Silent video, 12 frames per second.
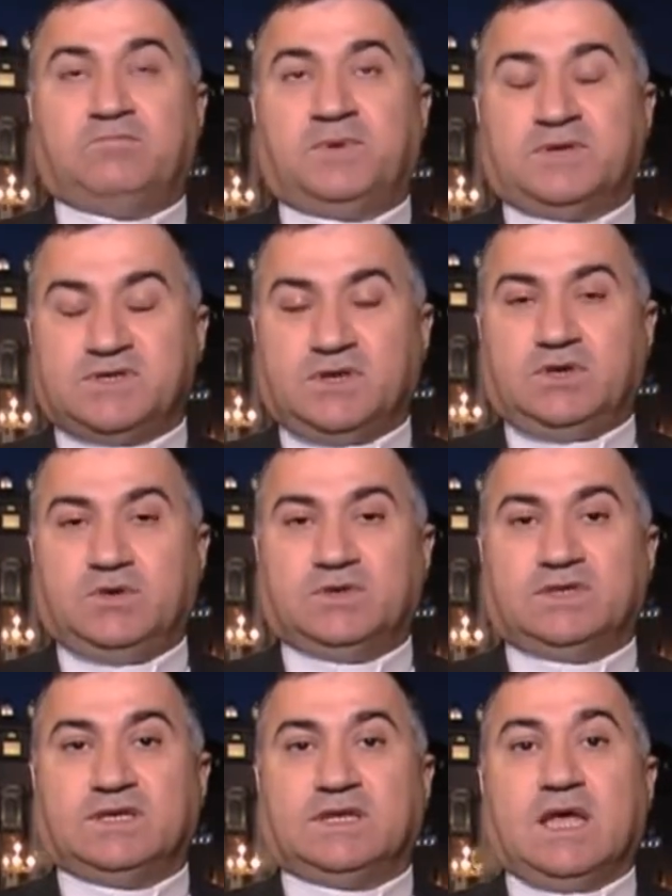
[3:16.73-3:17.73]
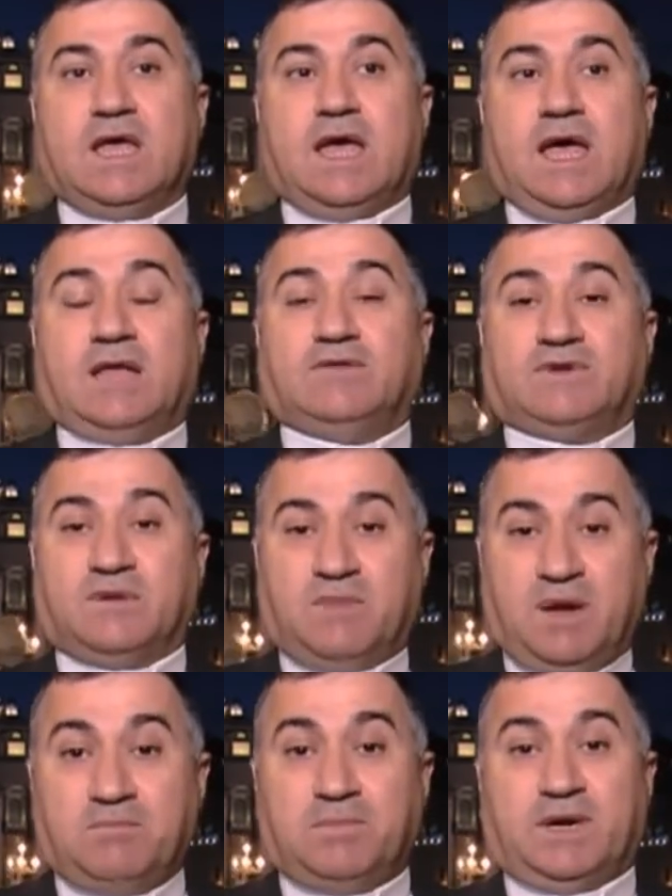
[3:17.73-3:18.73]
persecuted and
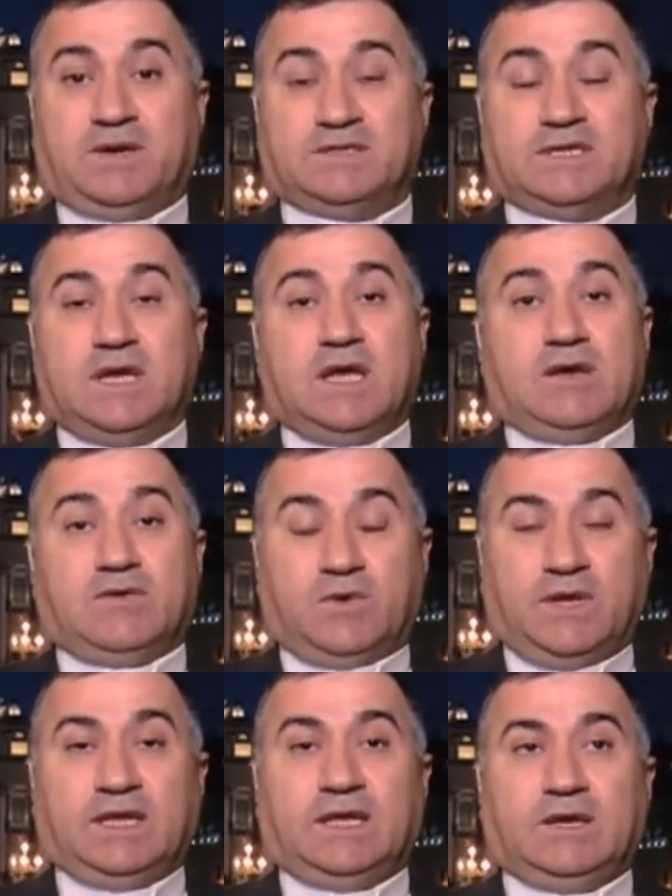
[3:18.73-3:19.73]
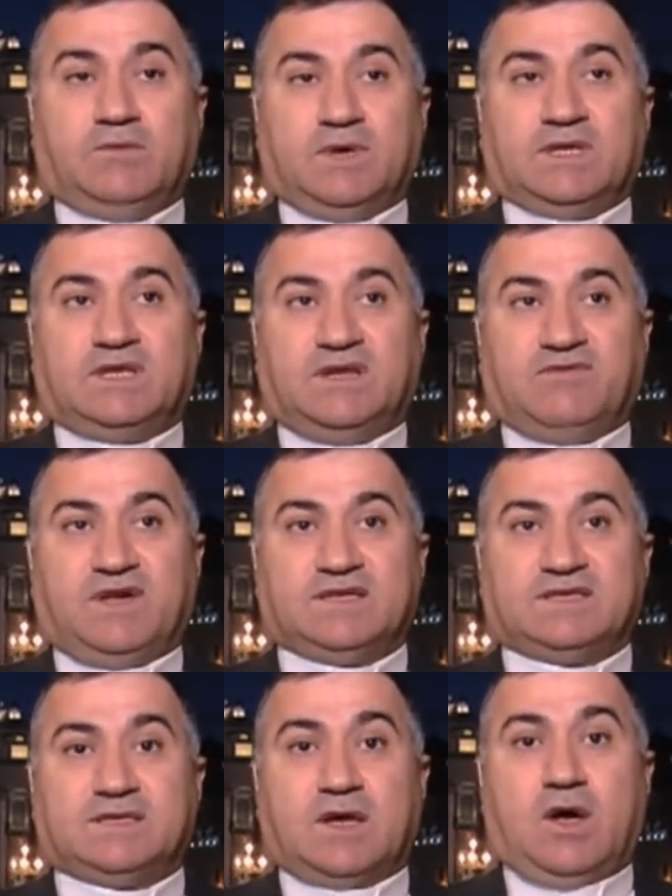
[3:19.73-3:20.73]
remembered really would give
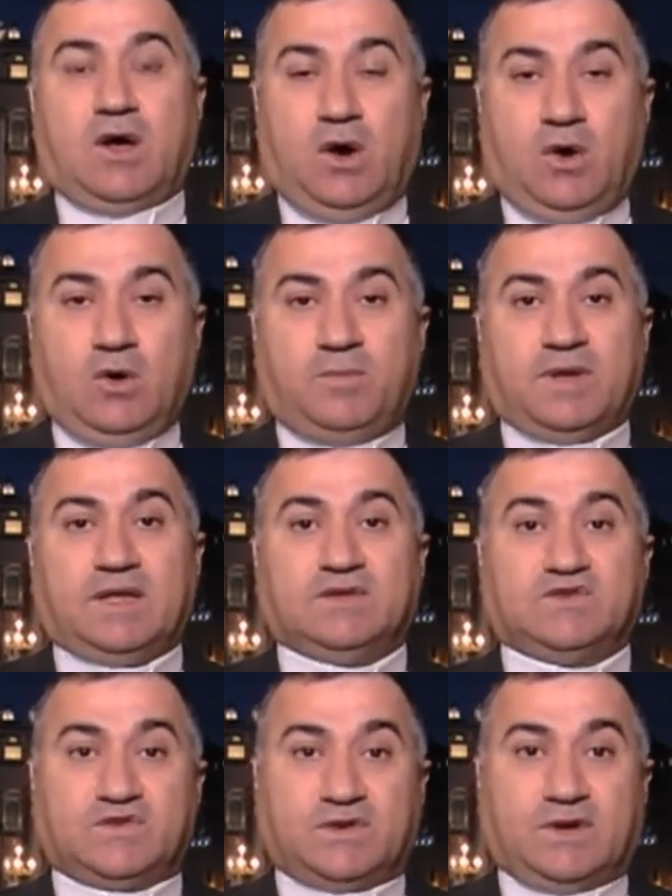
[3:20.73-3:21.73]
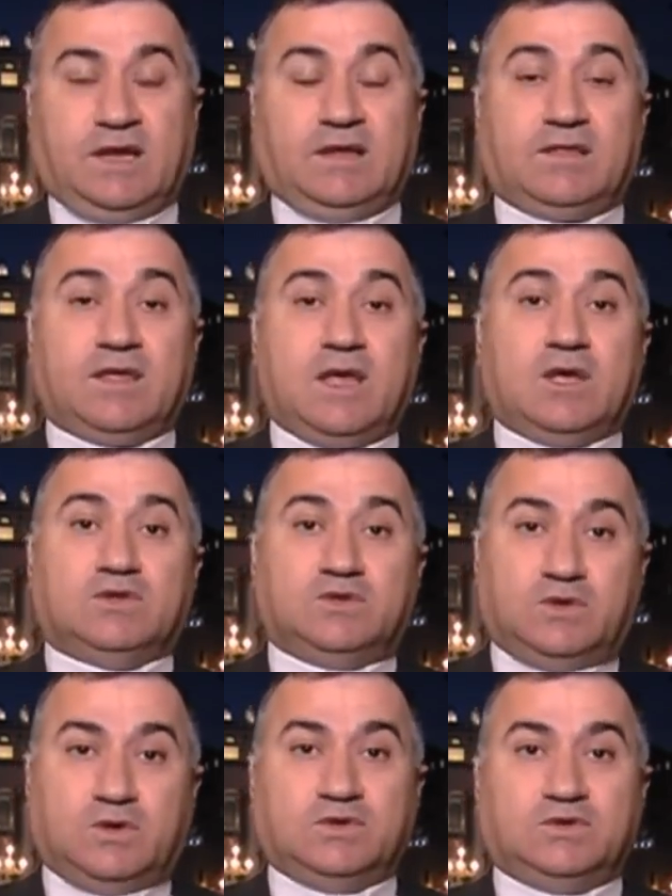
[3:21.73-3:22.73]
us hope, strength
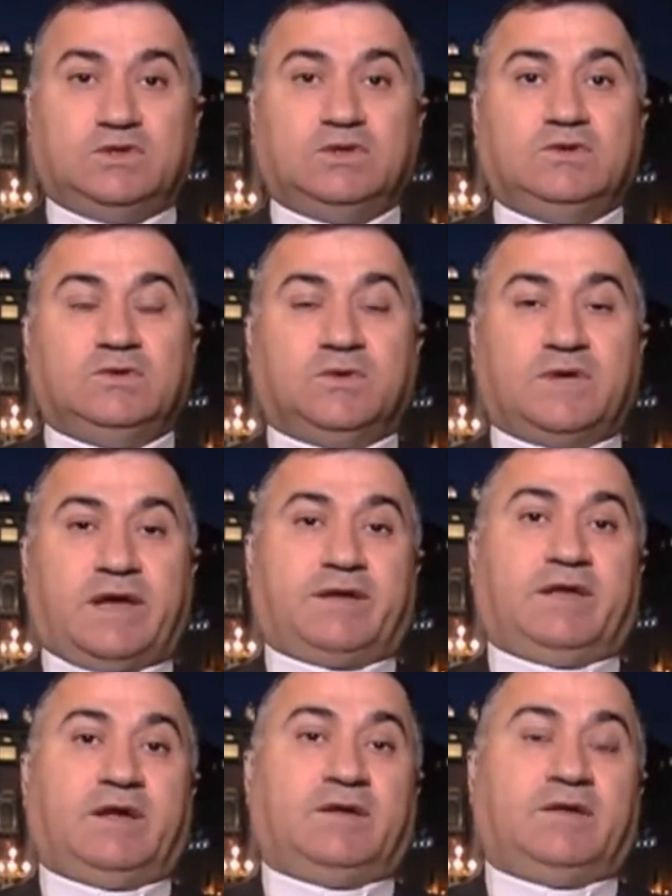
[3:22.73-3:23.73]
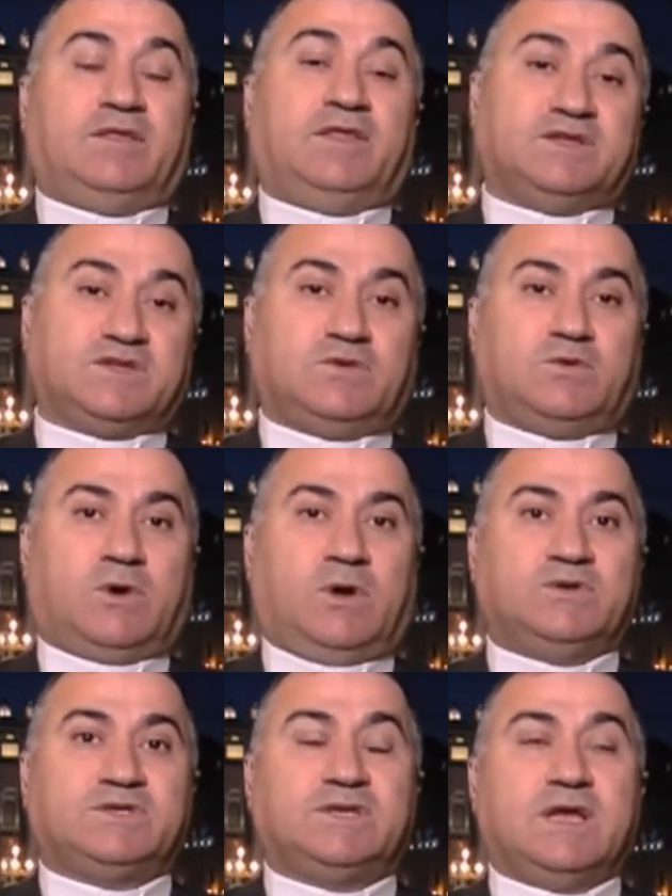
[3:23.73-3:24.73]
to continue carrying this
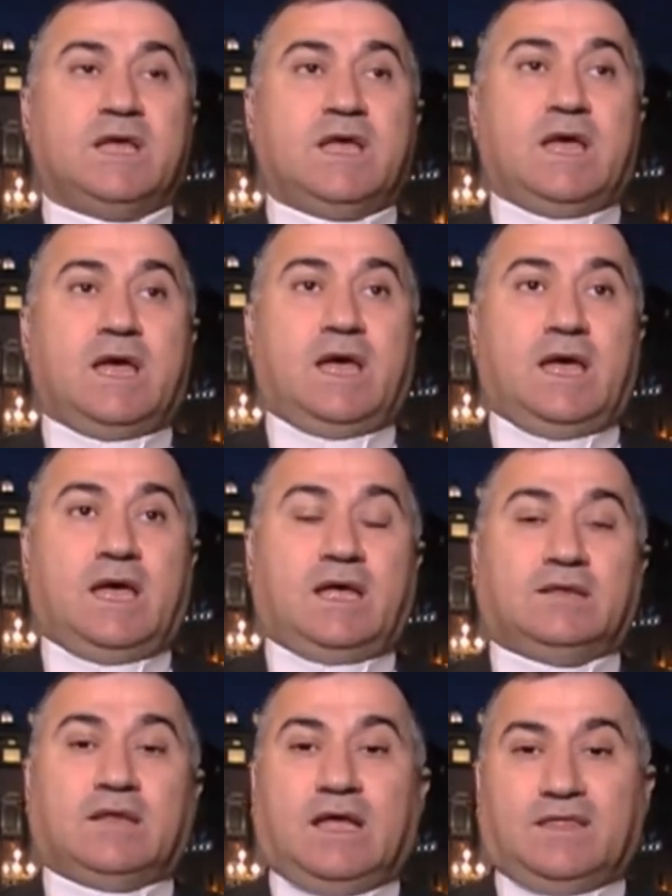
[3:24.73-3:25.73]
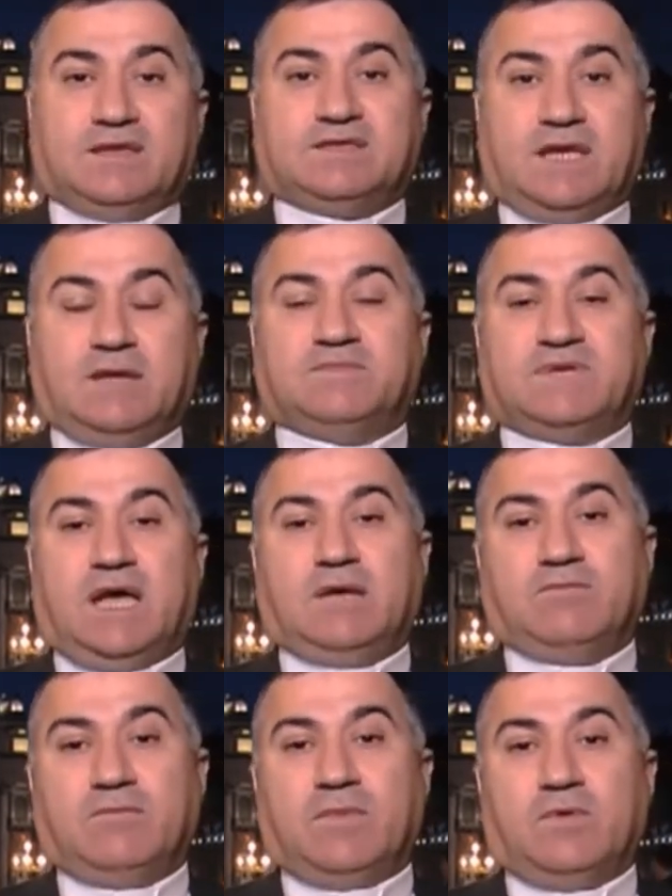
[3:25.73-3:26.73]
cross. And at the same
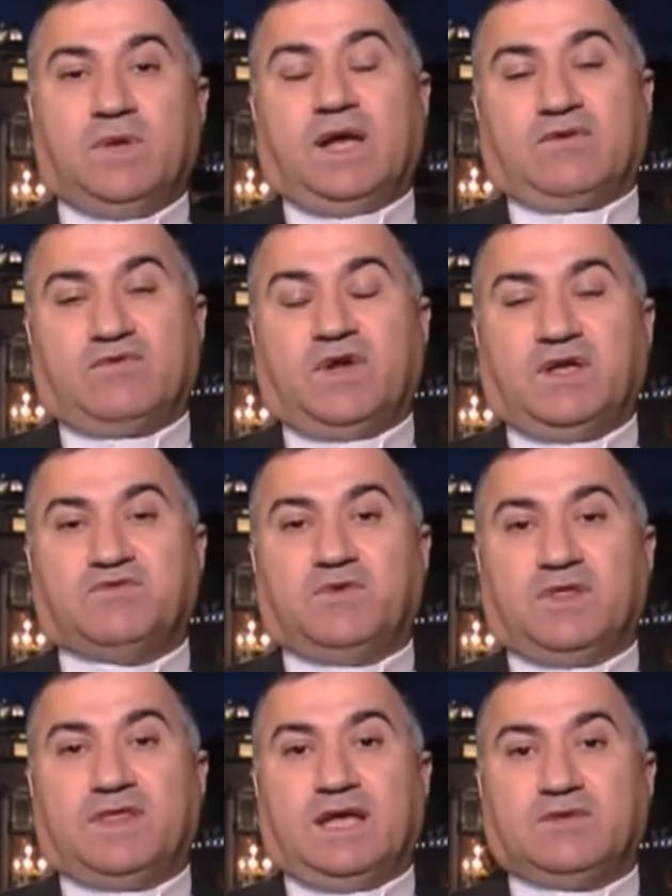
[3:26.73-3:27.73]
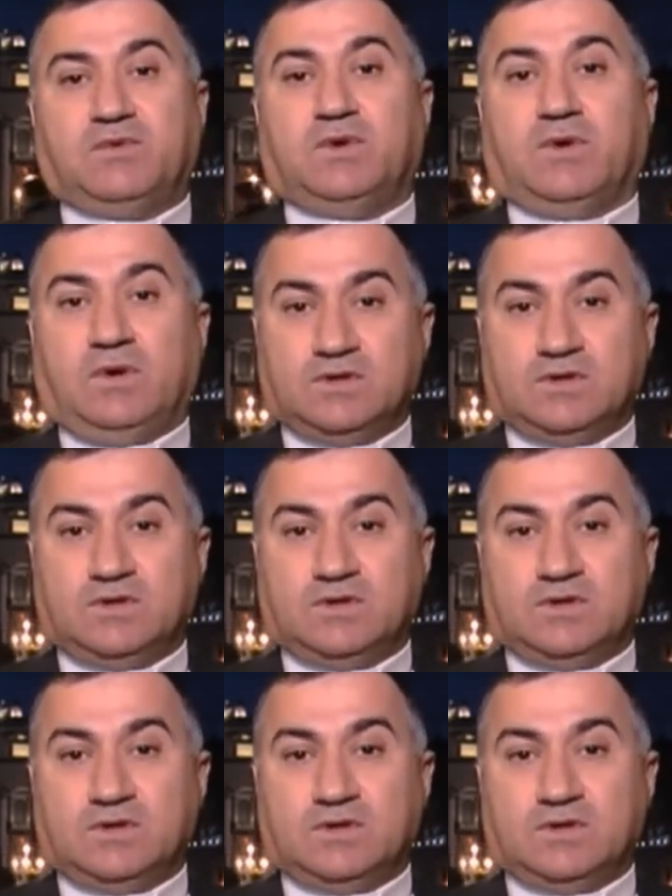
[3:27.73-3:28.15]
time, we are grateful that we